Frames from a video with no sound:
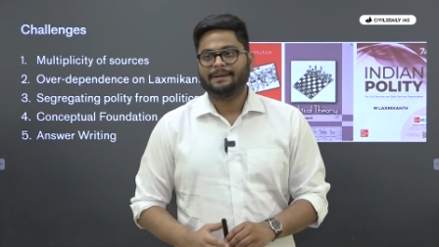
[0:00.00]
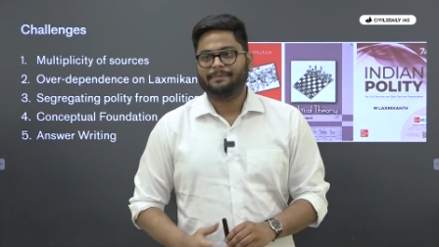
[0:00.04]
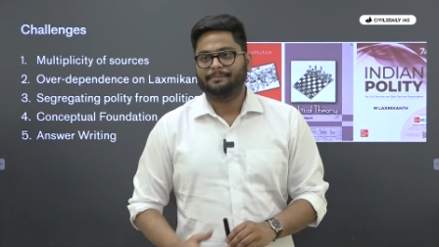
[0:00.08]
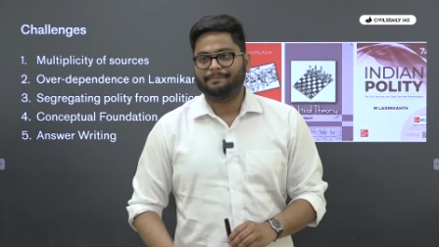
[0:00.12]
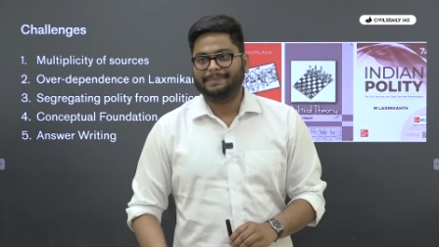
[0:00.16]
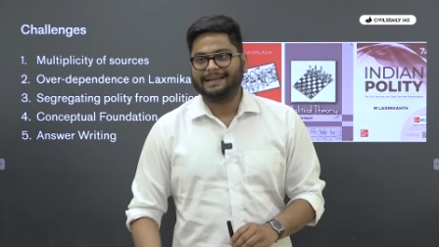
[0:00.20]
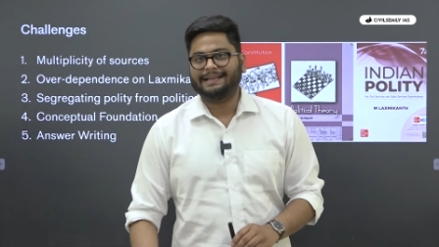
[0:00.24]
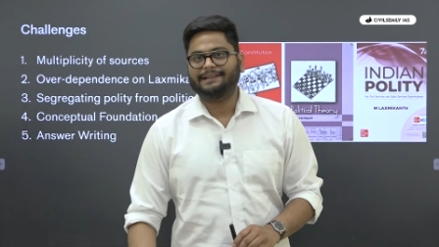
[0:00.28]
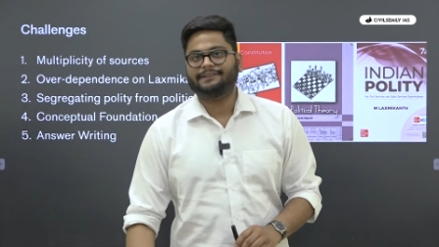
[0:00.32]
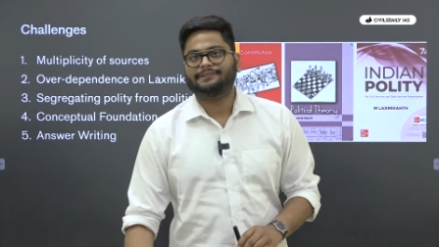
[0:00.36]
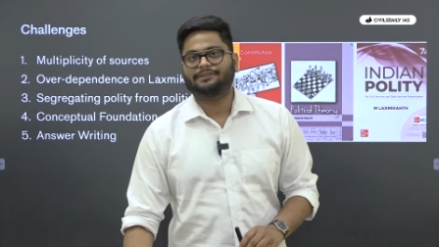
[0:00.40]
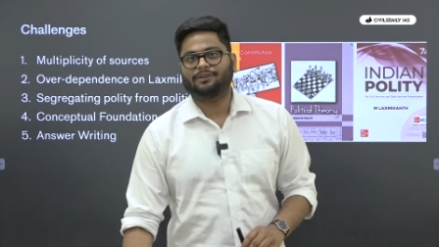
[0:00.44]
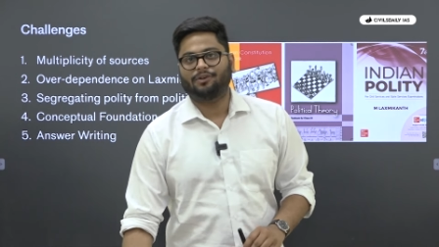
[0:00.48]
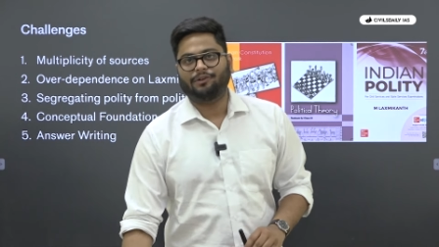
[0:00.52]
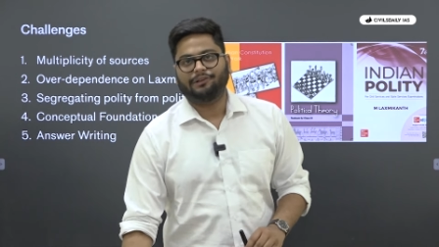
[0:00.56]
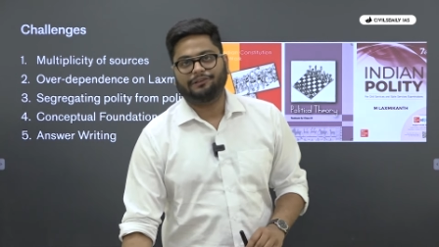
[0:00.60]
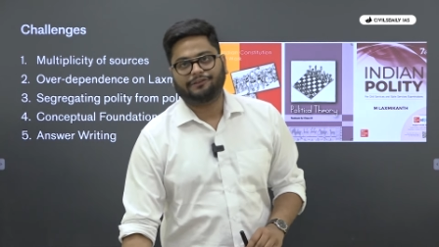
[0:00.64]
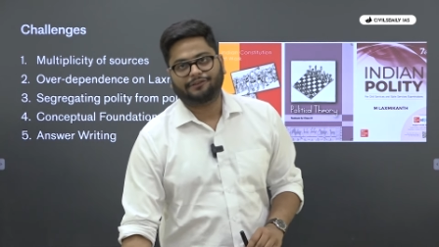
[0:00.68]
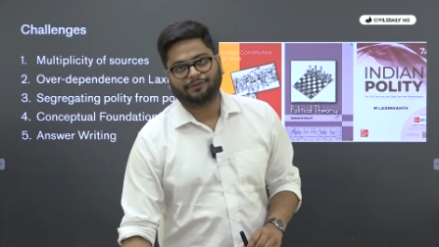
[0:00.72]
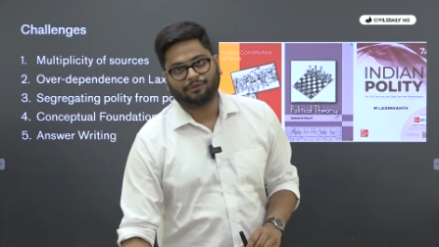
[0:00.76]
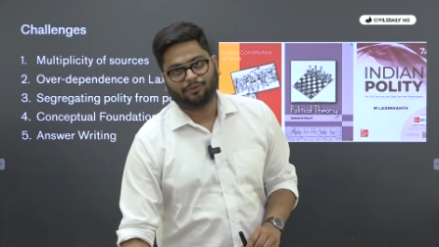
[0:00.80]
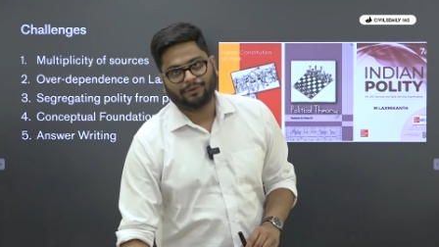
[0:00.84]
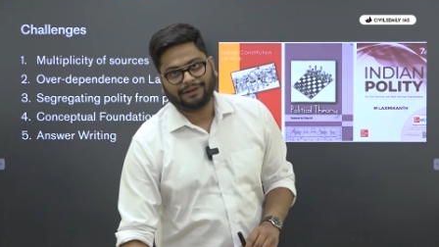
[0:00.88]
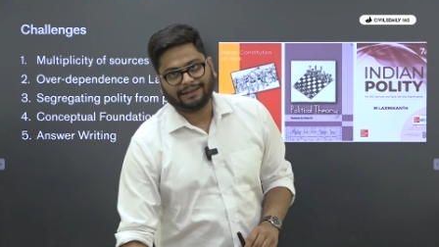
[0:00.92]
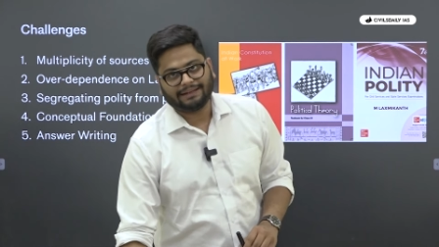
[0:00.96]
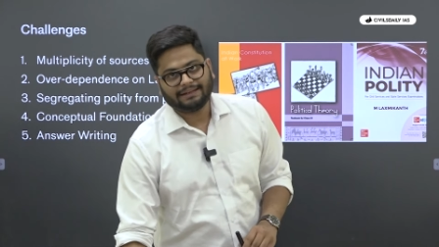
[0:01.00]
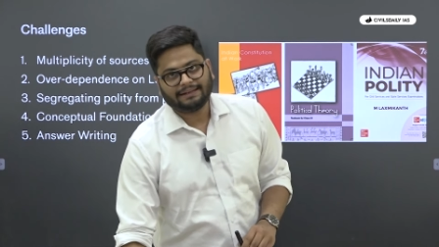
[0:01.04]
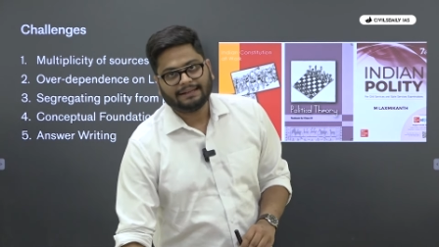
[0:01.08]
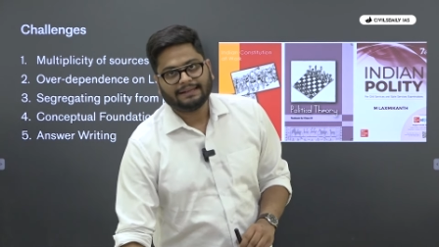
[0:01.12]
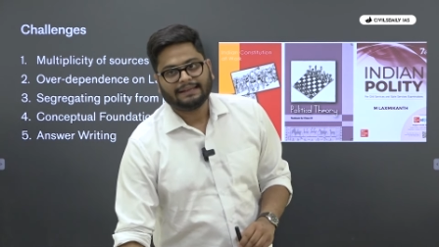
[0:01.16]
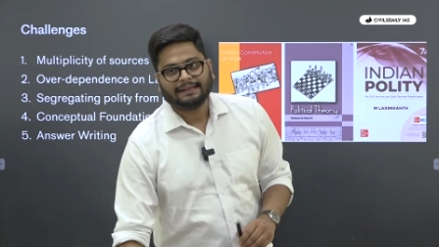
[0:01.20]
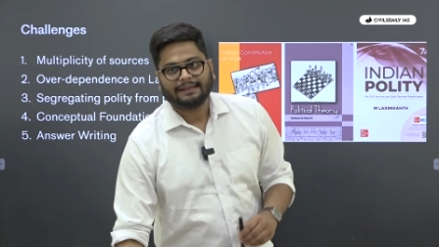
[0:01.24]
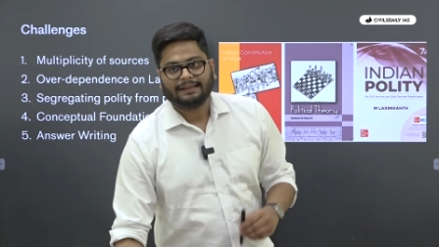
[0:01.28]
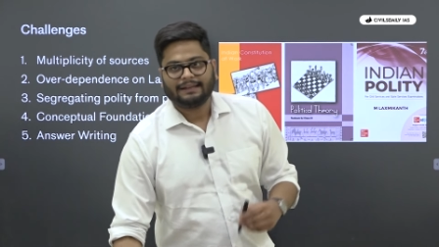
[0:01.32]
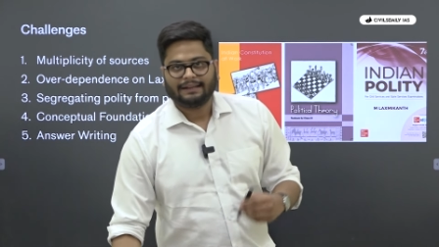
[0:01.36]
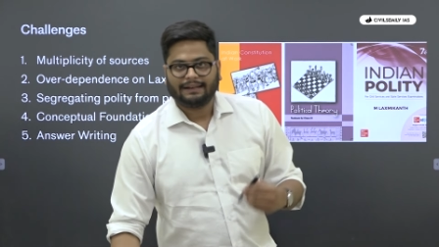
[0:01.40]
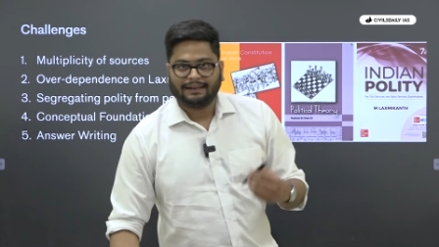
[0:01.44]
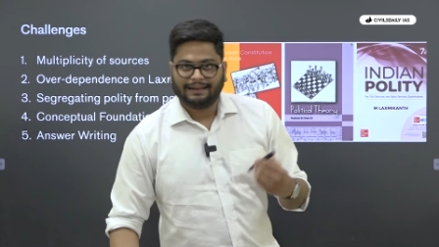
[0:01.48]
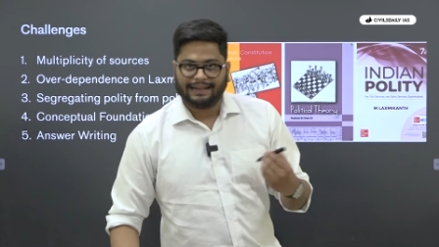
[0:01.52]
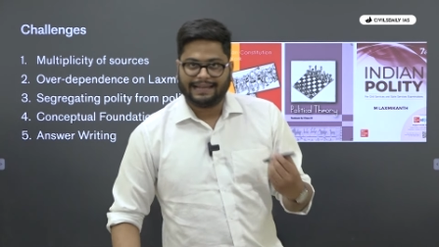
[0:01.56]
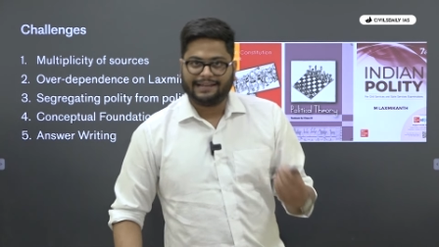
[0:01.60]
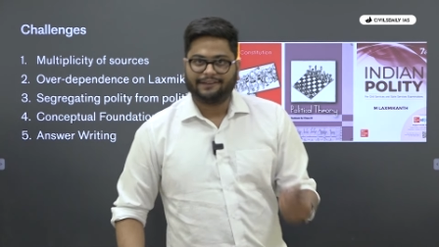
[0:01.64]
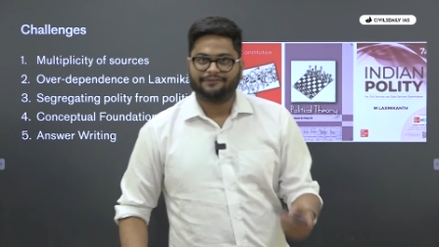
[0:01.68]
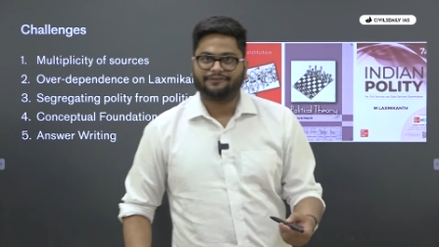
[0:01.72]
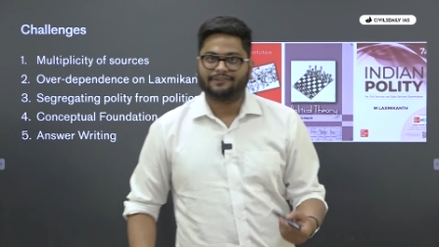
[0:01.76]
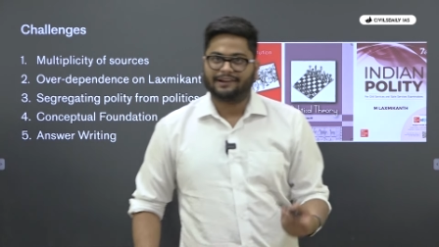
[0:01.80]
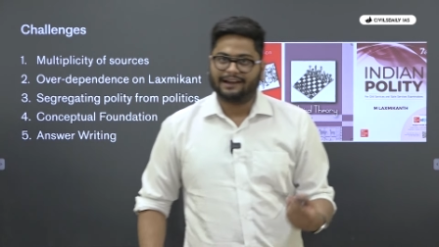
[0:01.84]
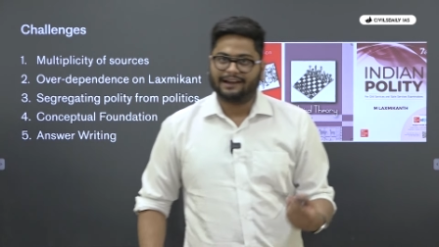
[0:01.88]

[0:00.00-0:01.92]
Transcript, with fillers: mains also in live